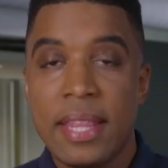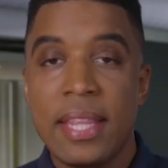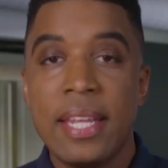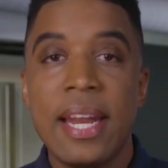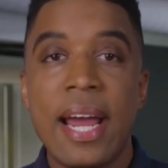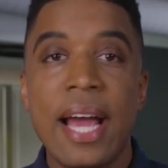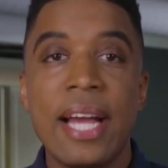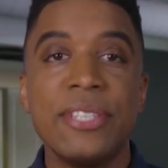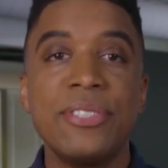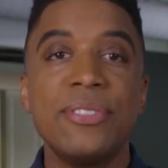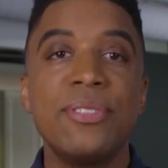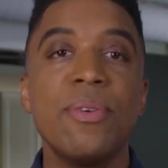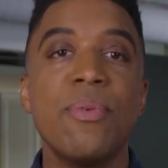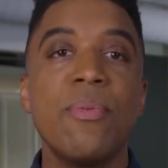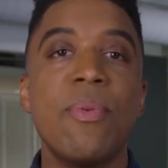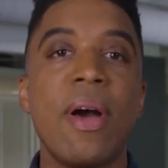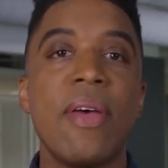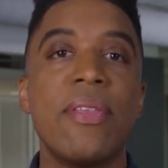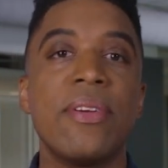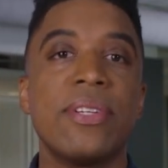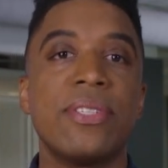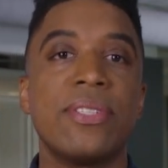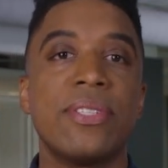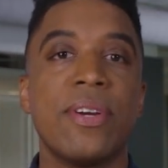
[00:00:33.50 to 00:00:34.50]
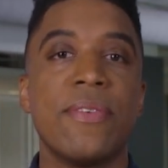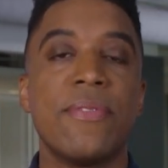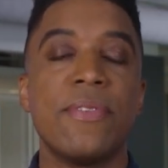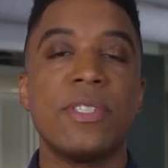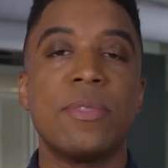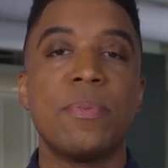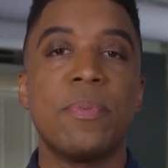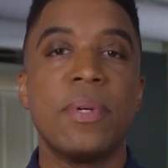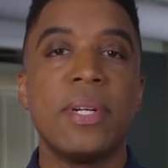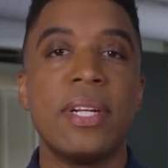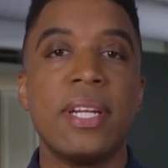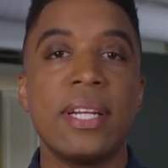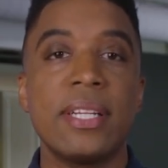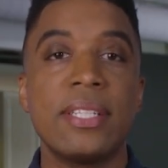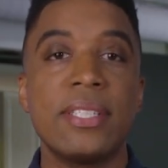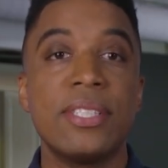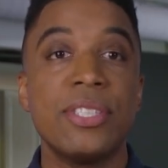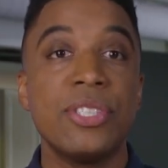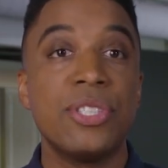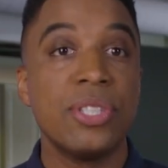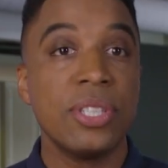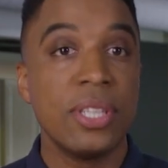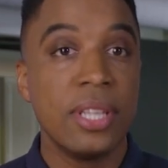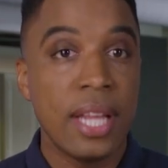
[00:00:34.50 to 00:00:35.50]
The National Weather Service predicts
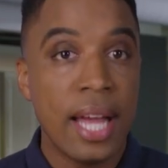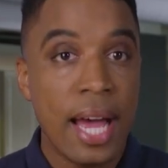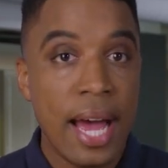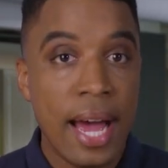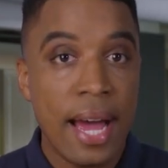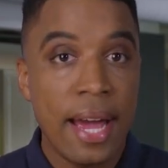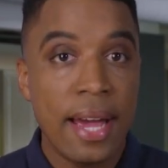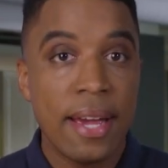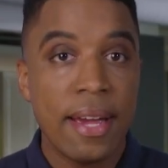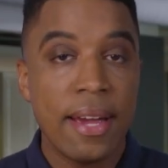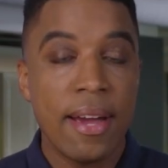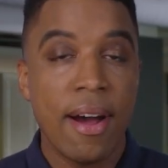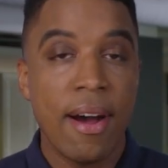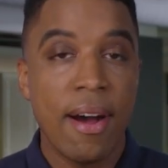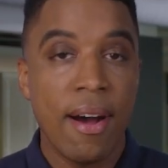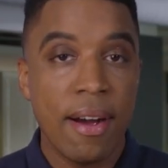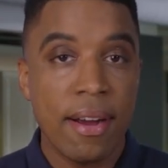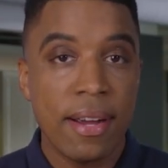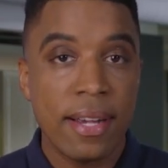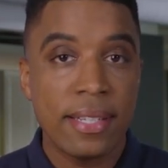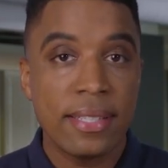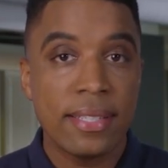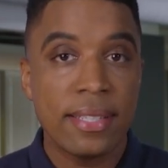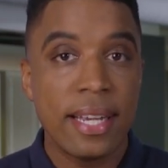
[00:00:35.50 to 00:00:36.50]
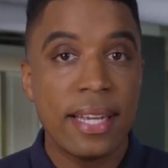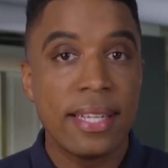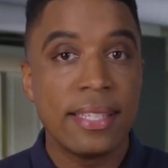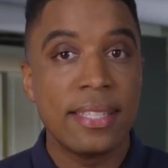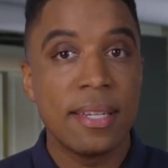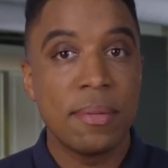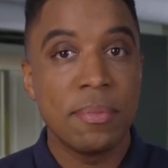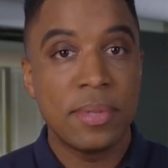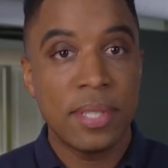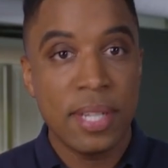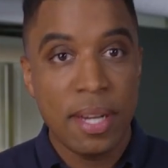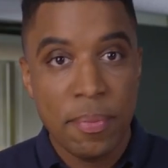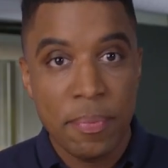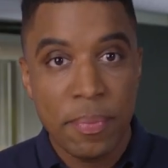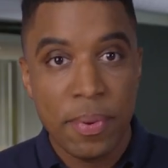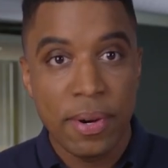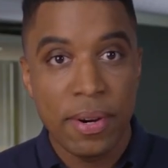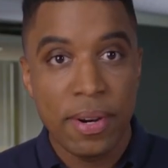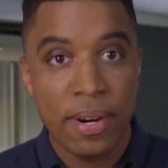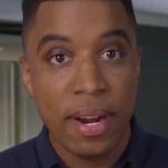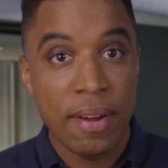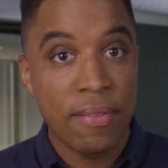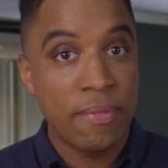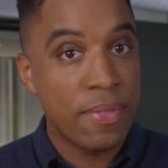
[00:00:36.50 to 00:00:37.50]
July, August, and
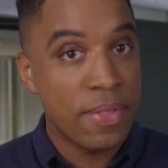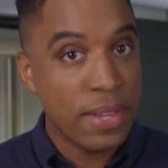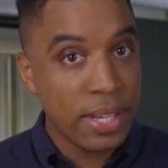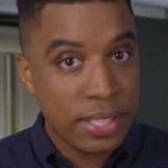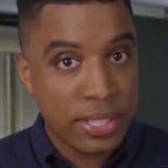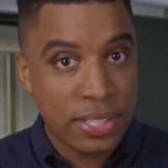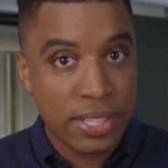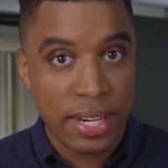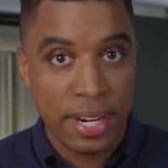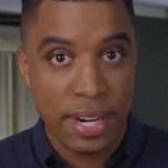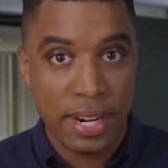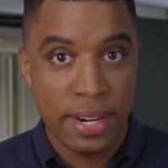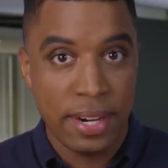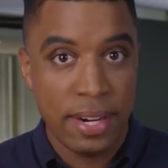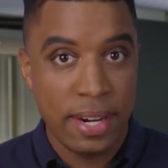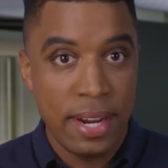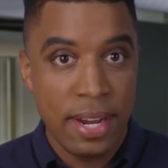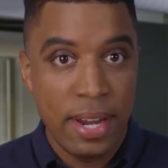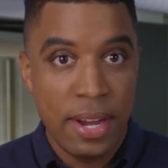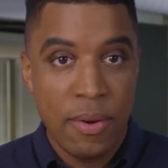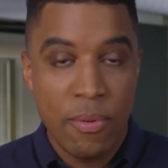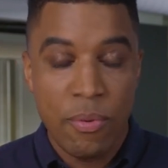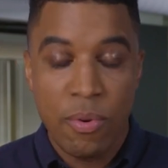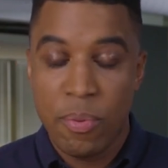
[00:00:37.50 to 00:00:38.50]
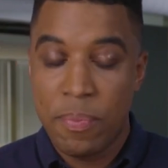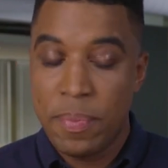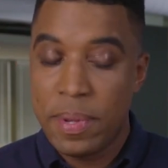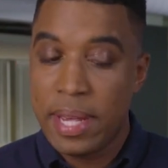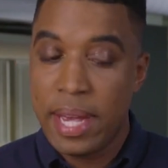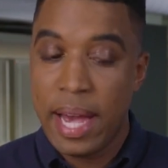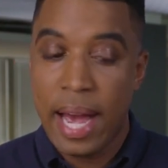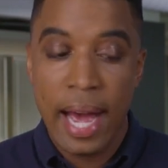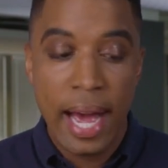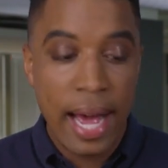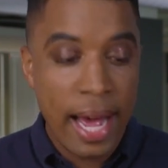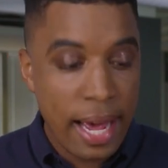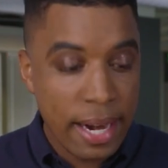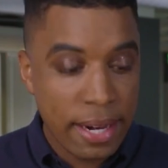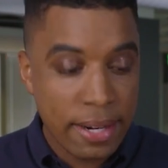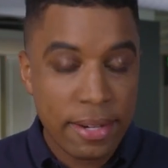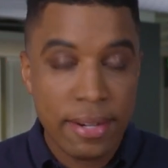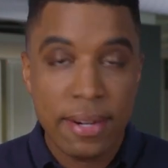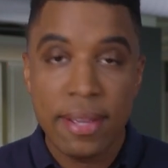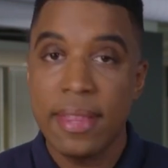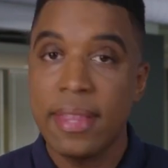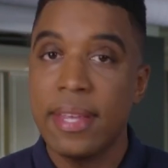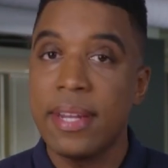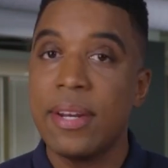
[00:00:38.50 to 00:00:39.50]
September of this year will be
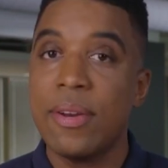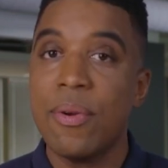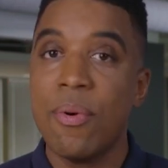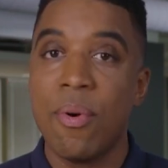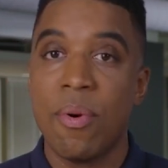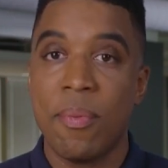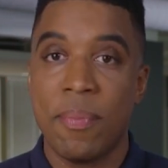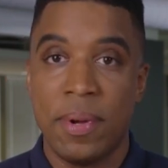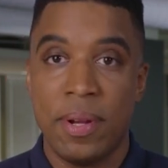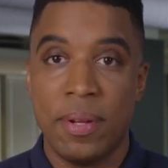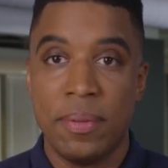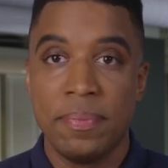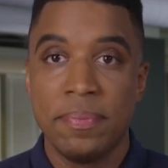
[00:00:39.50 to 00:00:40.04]
hotter than normal.